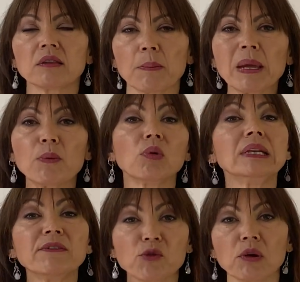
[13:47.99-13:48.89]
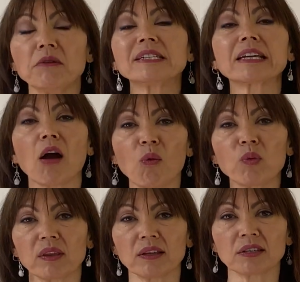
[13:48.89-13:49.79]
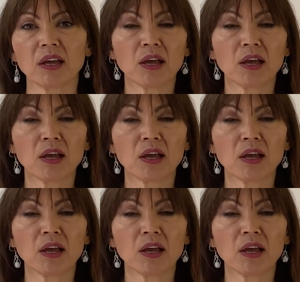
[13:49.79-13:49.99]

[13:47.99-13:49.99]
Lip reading: Then people will leave you alone to get on with it.